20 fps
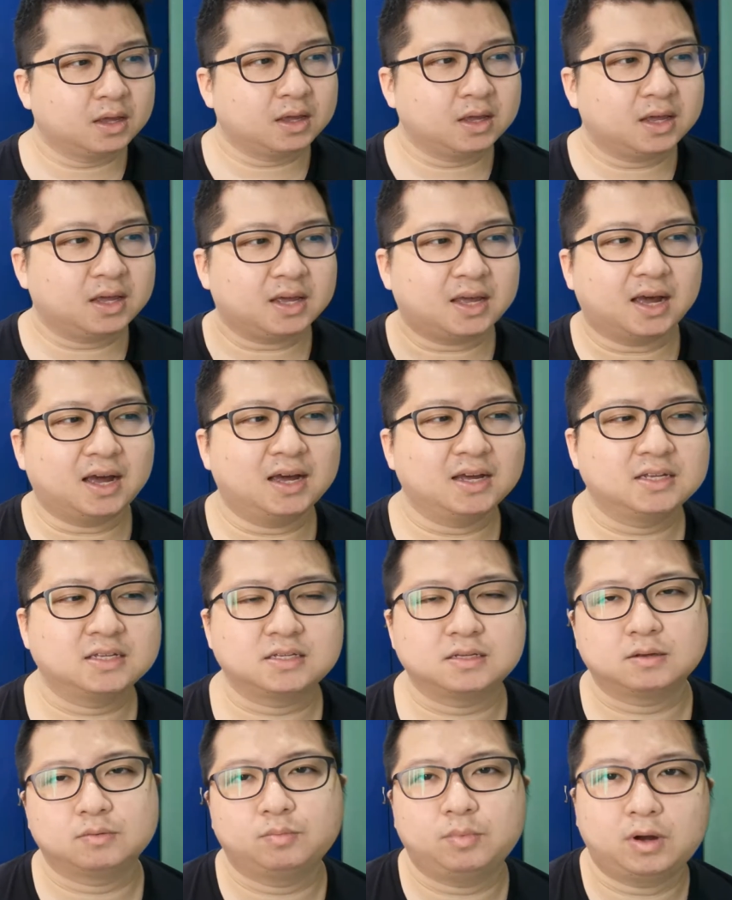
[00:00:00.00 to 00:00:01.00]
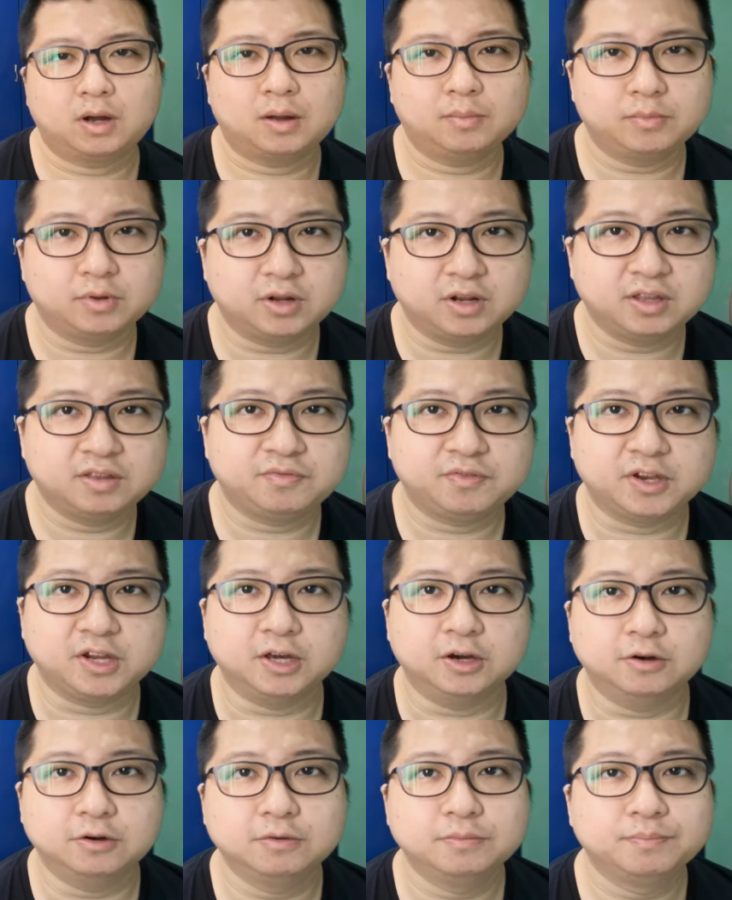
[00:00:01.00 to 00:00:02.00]
Hey guys, welcome to this
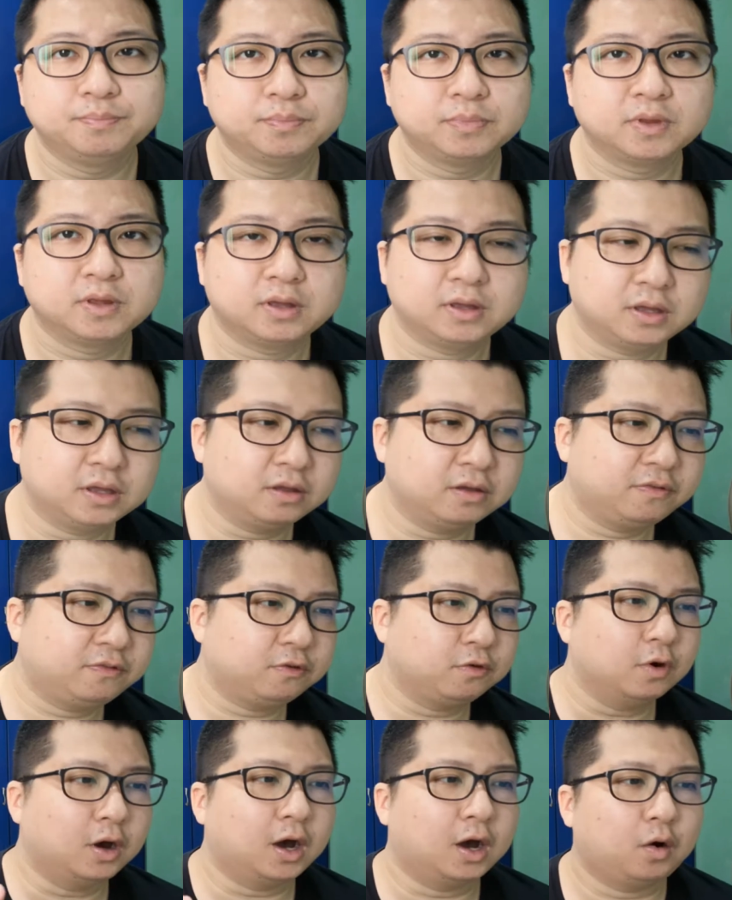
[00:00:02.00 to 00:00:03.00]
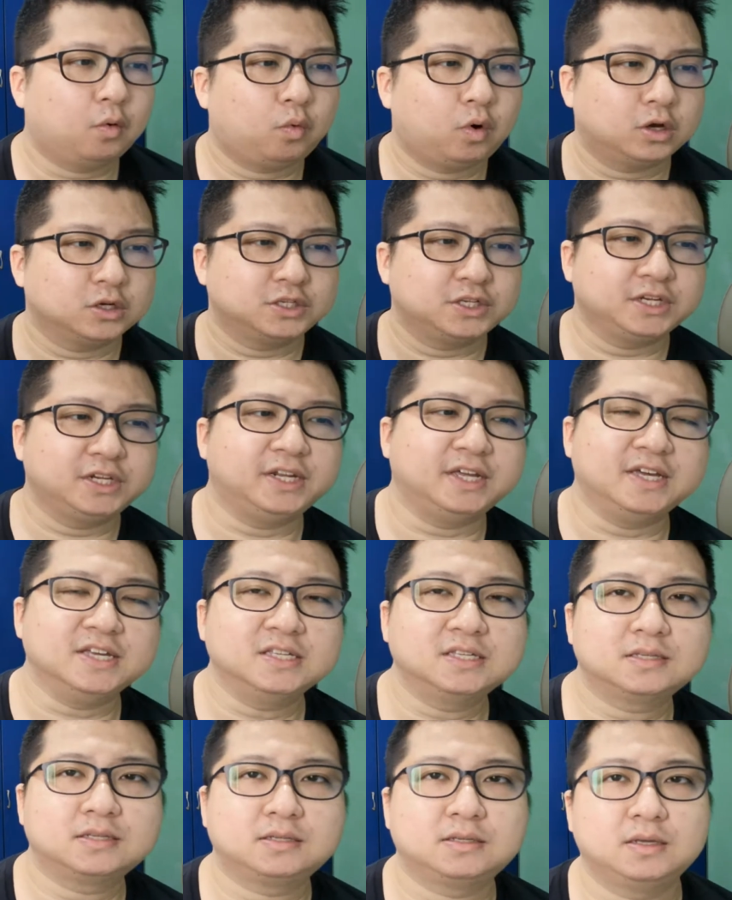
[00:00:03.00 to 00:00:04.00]
video. If you are watching
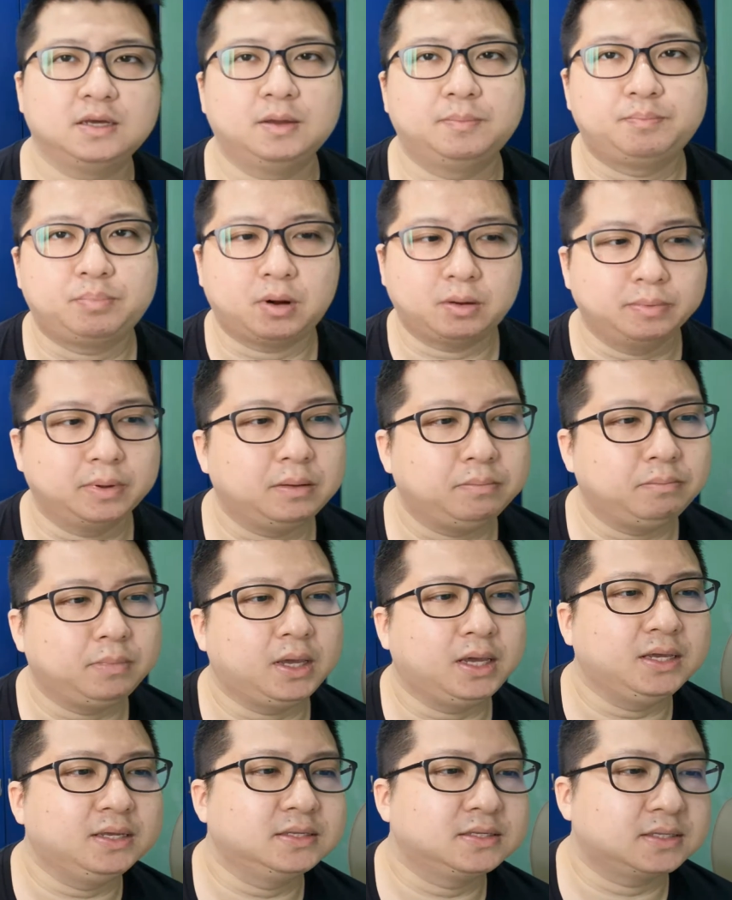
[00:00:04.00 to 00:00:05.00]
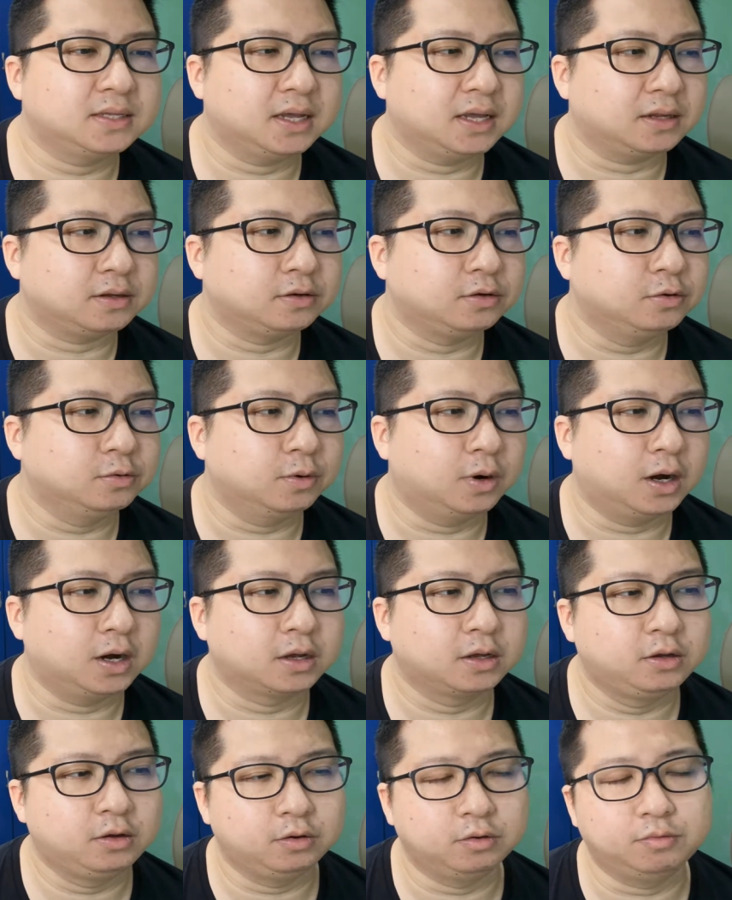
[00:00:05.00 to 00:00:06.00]
this, it probably means that you are
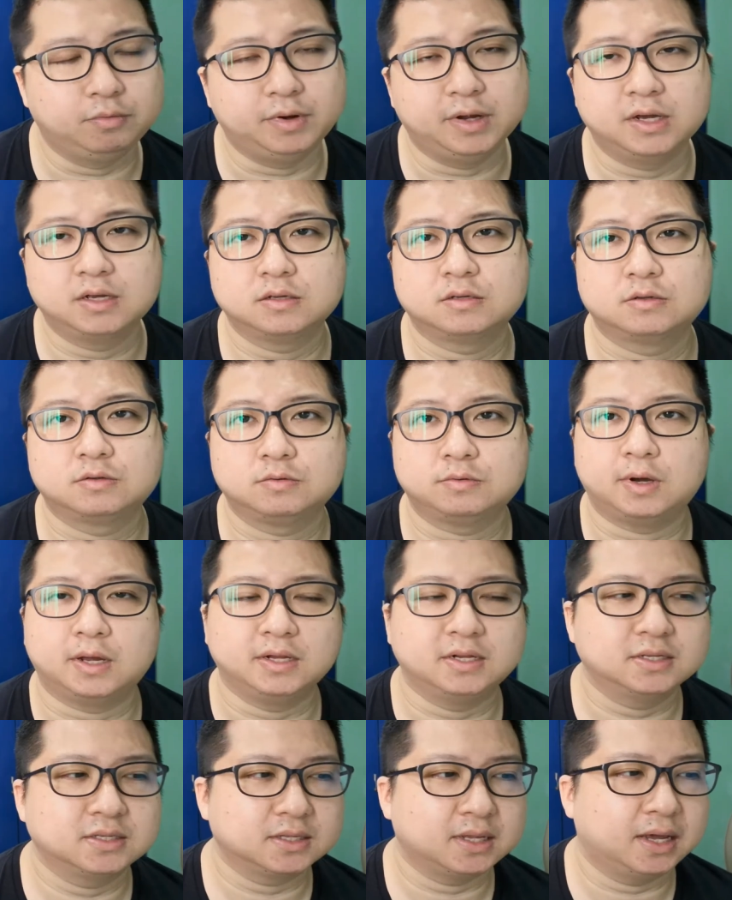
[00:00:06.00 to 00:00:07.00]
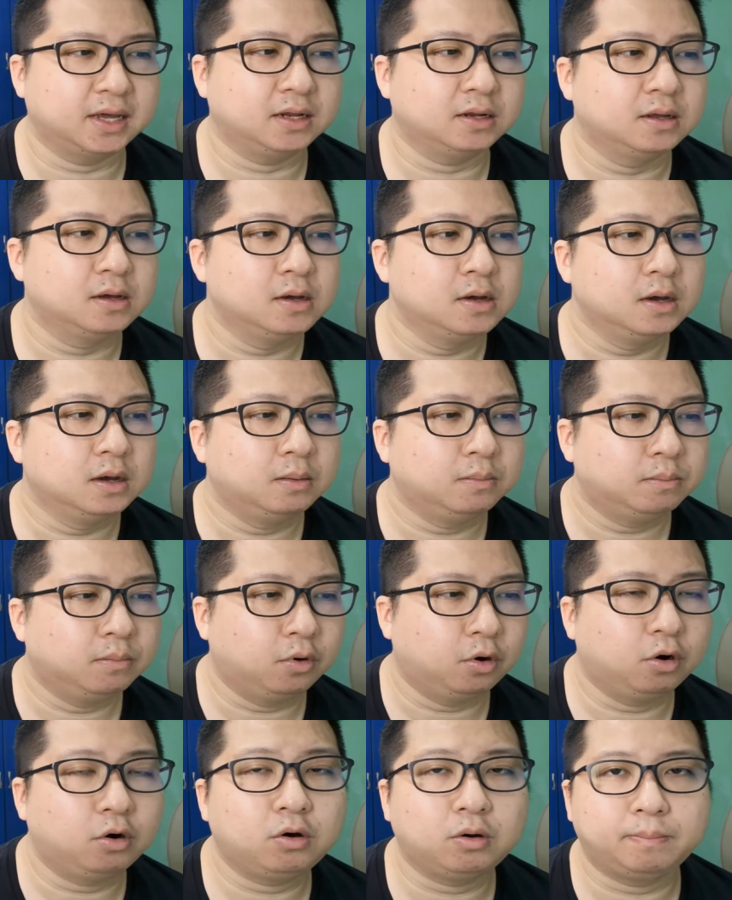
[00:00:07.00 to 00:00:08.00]
curious to understand
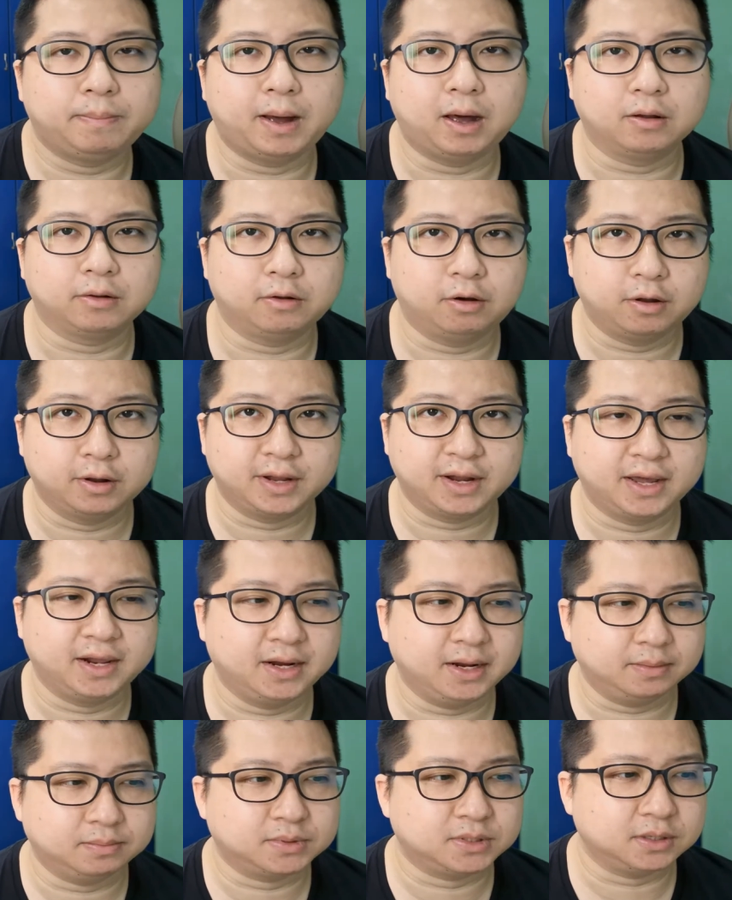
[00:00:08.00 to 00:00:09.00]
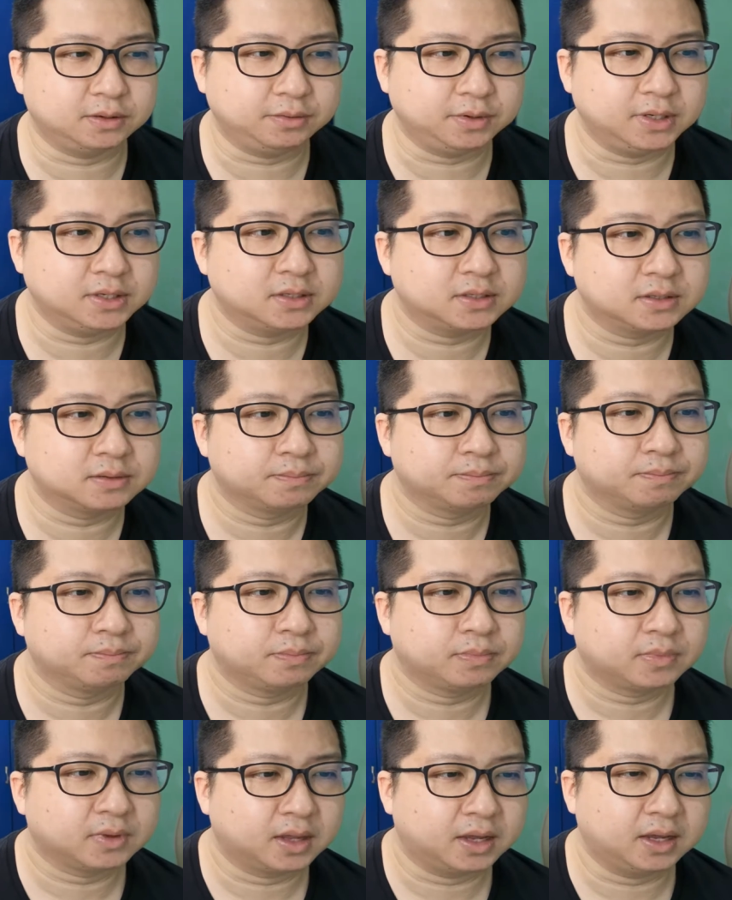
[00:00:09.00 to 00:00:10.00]
more about Online Lab Series
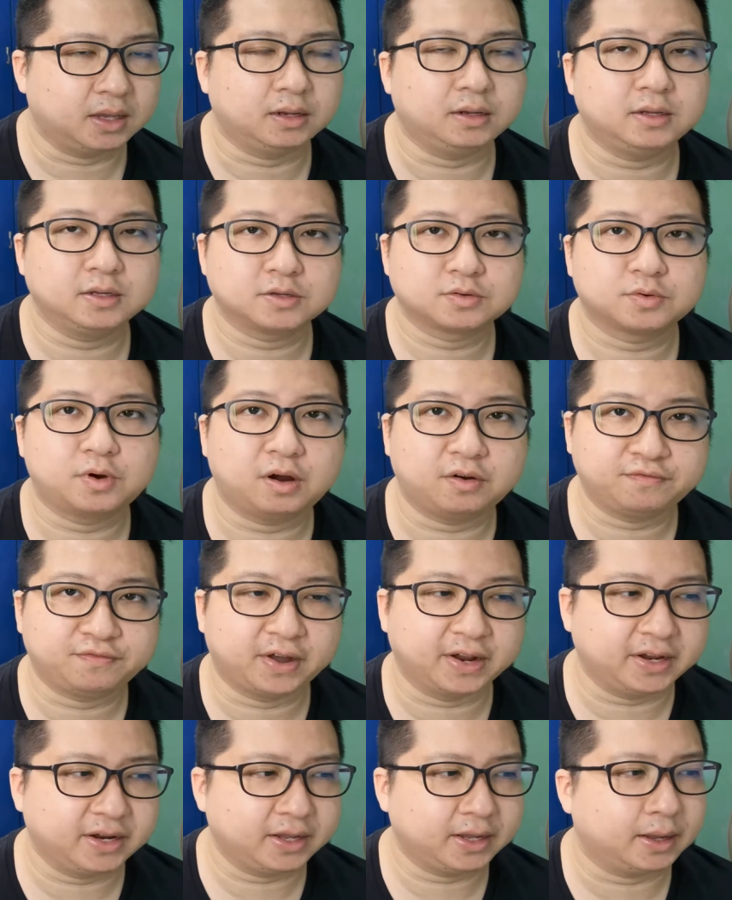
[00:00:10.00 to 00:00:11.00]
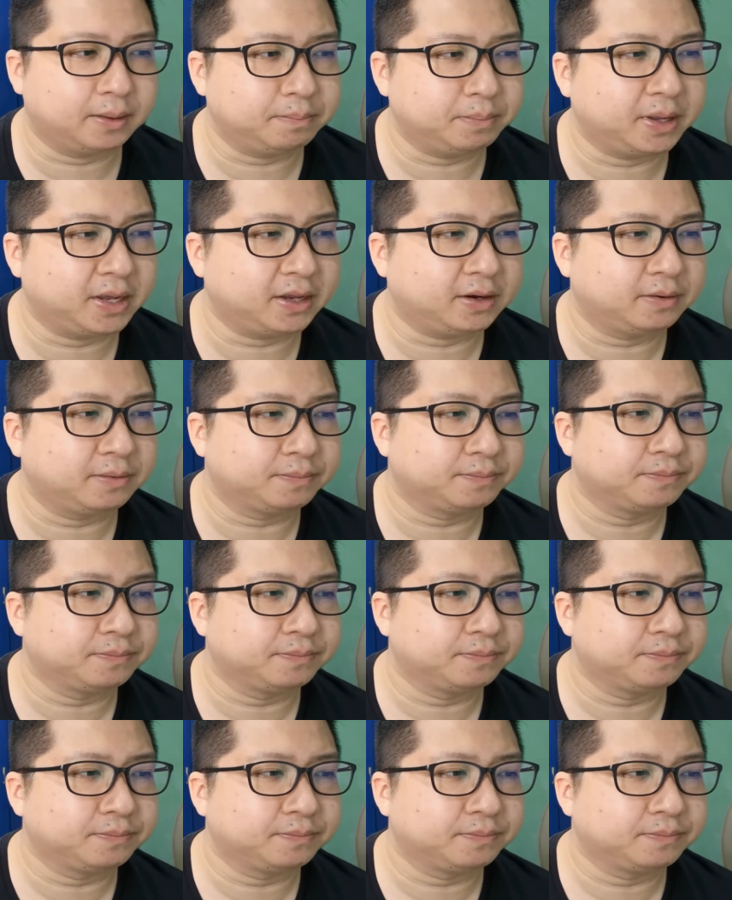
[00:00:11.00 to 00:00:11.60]
and this crowdfunding campaign.